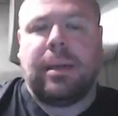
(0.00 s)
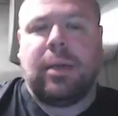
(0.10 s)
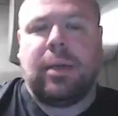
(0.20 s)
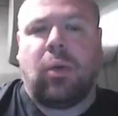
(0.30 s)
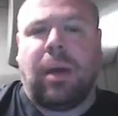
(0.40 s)

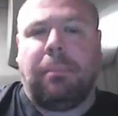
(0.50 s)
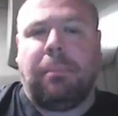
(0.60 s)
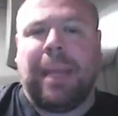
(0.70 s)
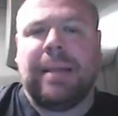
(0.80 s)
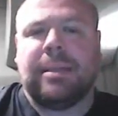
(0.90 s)
you know, a
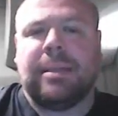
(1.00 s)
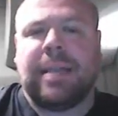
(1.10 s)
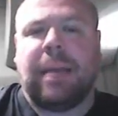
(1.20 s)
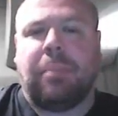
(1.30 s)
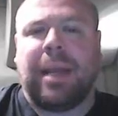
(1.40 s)

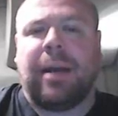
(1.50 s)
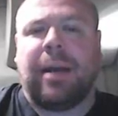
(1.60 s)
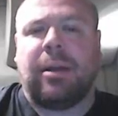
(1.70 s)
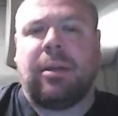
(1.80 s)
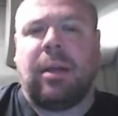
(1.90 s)
mainstay player,
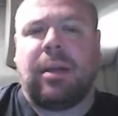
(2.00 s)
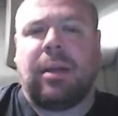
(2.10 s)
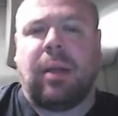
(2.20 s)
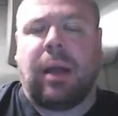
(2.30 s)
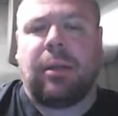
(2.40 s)
and
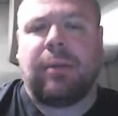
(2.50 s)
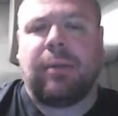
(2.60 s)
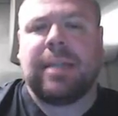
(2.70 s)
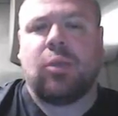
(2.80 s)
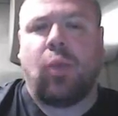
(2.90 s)
the
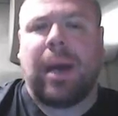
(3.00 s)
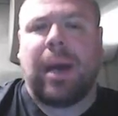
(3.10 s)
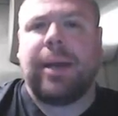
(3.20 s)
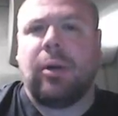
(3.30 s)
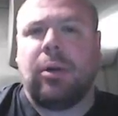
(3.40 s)
reason why
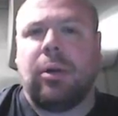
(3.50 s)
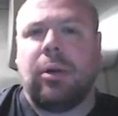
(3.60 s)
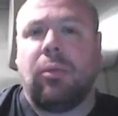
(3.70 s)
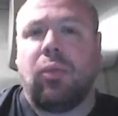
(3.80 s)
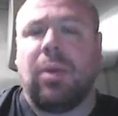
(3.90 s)
you
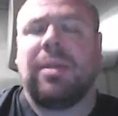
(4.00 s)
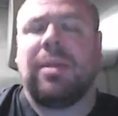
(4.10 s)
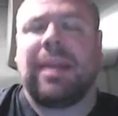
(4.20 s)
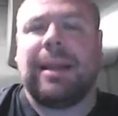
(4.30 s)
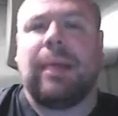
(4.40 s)
one
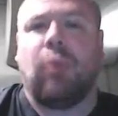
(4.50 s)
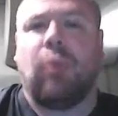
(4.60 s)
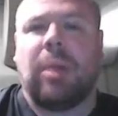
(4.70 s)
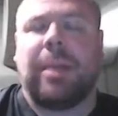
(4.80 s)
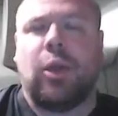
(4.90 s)
thing that
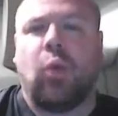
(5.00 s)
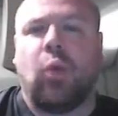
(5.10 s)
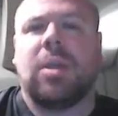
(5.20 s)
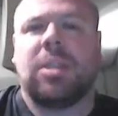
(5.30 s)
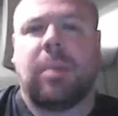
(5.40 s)
will be
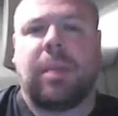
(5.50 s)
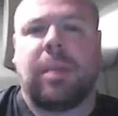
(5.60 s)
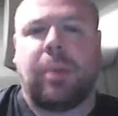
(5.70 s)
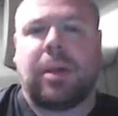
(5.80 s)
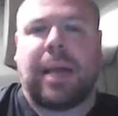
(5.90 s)
noticeable
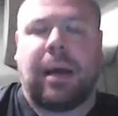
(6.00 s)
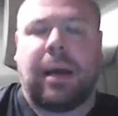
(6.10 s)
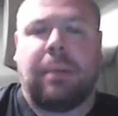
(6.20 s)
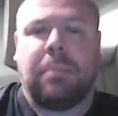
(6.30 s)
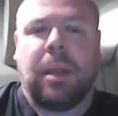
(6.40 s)
about that
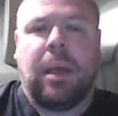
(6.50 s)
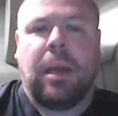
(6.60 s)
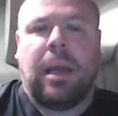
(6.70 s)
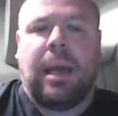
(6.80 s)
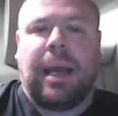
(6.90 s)

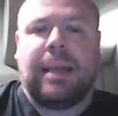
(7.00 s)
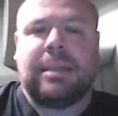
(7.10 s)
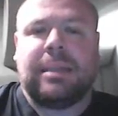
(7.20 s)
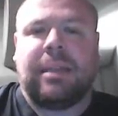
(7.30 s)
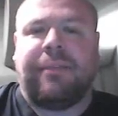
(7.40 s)

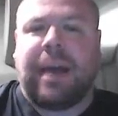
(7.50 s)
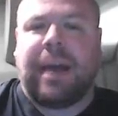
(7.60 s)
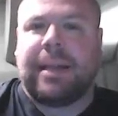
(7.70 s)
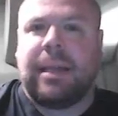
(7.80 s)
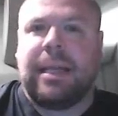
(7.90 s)
is the
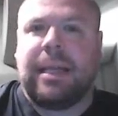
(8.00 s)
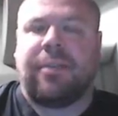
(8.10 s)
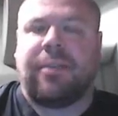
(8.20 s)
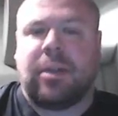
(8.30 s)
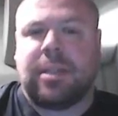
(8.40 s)
fact that these
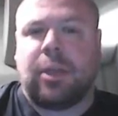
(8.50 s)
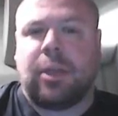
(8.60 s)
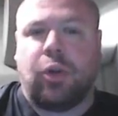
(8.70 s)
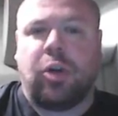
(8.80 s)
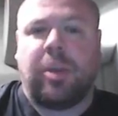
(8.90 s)
fronts that
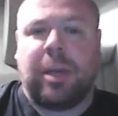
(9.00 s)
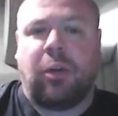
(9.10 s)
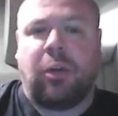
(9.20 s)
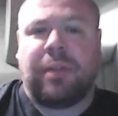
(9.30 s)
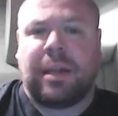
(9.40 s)
do come in
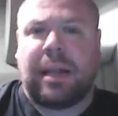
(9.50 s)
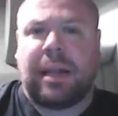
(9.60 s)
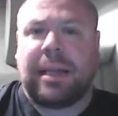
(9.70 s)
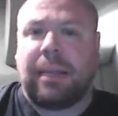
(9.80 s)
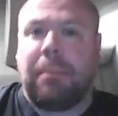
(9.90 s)
off the
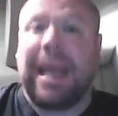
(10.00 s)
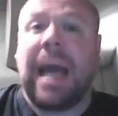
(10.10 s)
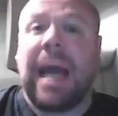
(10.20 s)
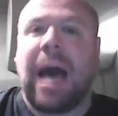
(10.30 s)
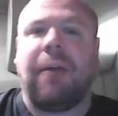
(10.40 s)
Atlantic may
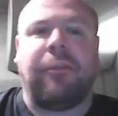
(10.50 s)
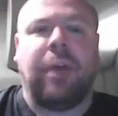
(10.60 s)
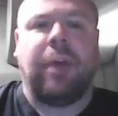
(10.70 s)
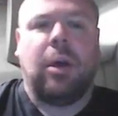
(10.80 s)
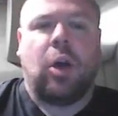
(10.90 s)
have
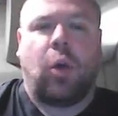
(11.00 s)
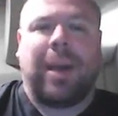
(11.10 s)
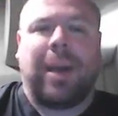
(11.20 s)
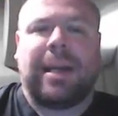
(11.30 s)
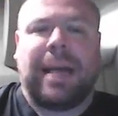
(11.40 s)

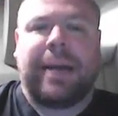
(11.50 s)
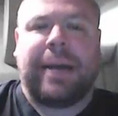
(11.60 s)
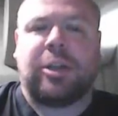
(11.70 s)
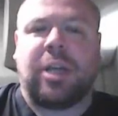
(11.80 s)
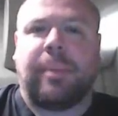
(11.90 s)
quite an
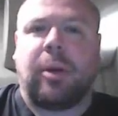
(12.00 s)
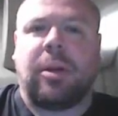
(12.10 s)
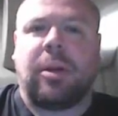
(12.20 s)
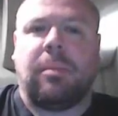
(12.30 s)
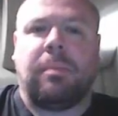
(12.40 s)
energy
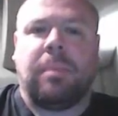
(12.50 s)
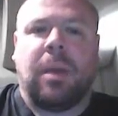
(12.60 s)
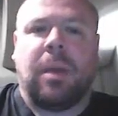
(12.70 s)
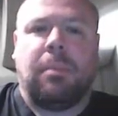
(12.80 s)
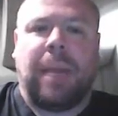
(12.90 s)
about them,
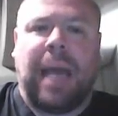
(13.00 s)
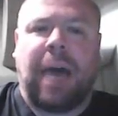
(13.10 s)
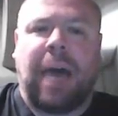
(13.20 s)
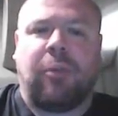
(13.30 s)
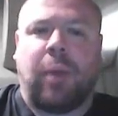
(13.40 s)
may
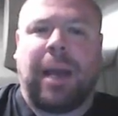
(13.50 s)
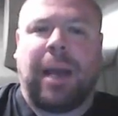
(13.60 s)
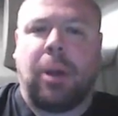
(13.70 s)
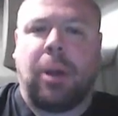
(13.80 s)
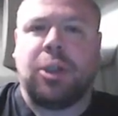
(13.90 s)
have quite a
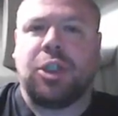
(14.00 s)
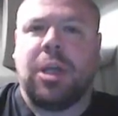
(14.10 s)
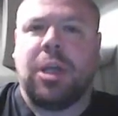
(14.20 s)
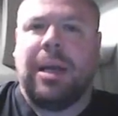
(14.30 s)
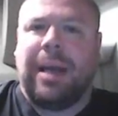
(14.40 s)

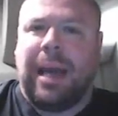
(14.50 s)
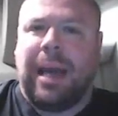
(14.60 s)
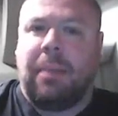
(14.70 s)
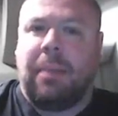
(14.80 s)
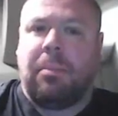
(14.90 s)
punch,
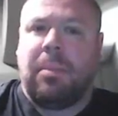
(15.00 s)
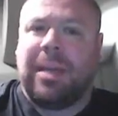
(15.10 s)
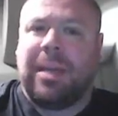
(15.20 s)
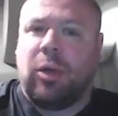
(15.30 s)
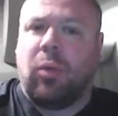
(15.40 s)

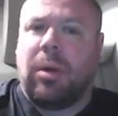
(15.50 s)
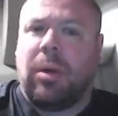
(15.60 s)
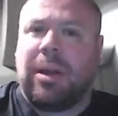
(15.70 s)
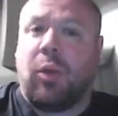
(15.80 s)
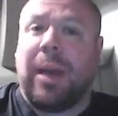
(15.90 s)
you know,
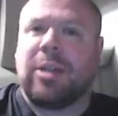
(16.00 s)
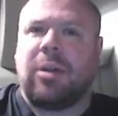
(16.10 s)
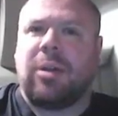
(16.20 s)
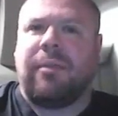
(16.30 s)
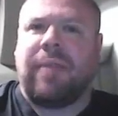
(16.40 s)
in the
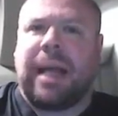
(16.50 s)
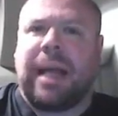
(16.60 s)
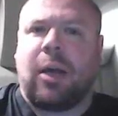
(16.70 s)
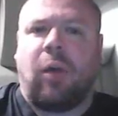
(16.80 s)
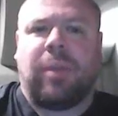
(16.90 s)
western
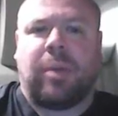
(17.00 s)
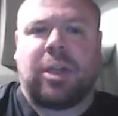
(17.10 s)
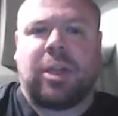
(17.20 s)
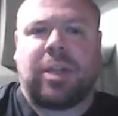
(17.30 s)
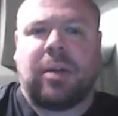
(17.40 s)
flank of the
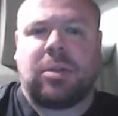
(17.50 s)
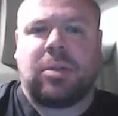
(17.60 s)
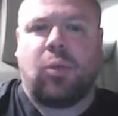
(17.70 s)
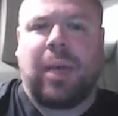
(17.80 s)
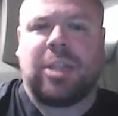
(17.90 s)
British Isles,
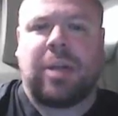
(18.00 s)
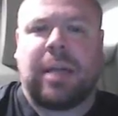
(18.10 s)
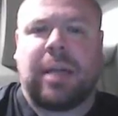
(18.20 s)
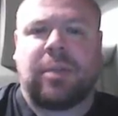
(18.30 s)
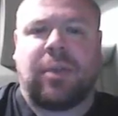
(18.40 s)
Western
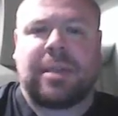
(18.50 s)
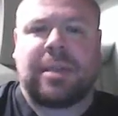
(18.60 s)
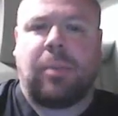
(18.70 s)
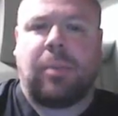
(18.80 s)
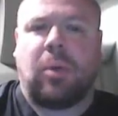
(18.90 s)
Isles, for
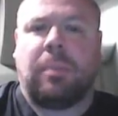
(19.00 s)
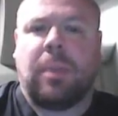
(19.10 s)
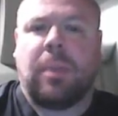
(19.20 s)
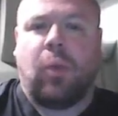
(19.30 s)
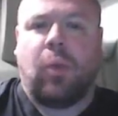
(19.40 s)
example,
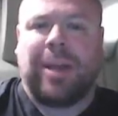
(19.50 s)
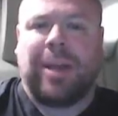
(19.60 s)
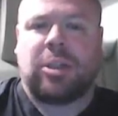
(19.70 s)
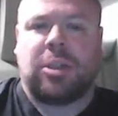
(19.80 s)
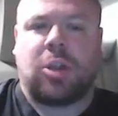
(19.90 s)

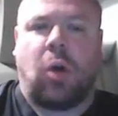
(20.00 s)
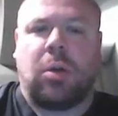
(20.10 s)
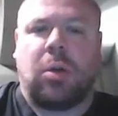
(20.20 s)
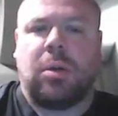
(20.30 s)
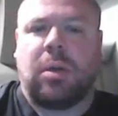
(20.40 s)
Western
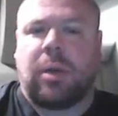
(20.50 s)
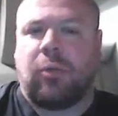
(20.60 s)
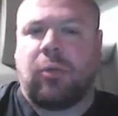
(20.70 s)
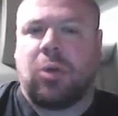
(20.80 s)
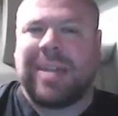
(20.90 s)
Scotland,
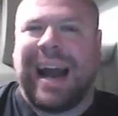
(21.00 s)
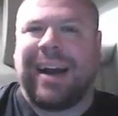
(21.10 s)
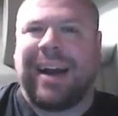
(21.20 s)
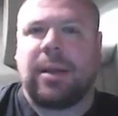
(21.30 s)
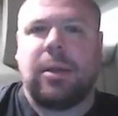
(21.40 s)
across
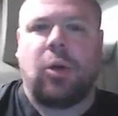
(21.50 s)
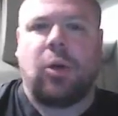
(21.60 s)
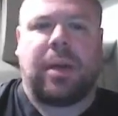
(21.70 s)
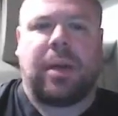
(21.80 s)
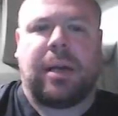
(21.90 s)
Ireland,
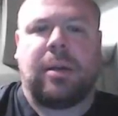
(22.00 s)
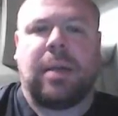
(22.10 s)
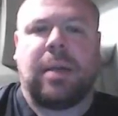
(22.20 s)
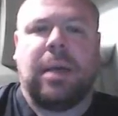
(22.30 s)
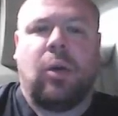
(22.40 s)
Northern
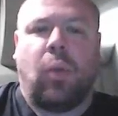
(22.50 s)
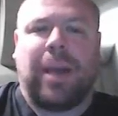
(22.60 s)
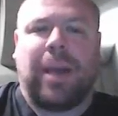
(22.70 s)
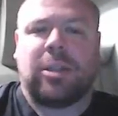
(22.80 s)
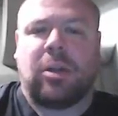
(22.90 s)
Ireland,
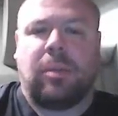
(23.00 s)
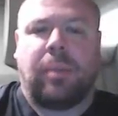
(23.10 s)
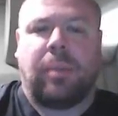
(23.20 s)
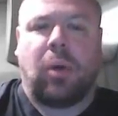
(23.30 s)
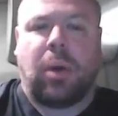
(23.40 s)
western
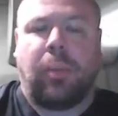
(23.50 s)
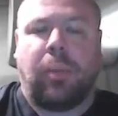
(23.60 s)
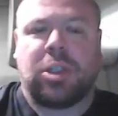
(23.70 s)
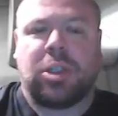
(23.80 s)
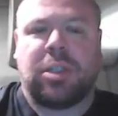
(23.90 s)

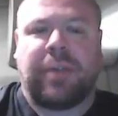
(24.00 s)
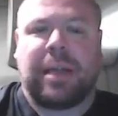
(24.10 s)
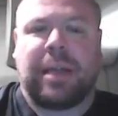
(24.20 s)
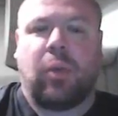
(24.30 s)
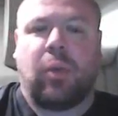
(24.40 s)
portions of
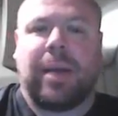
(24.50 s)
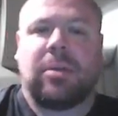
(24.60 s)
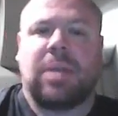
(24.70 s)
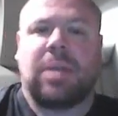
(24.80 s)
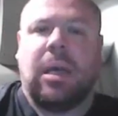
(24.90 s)
England and
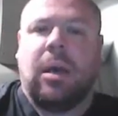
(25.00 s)
Wales.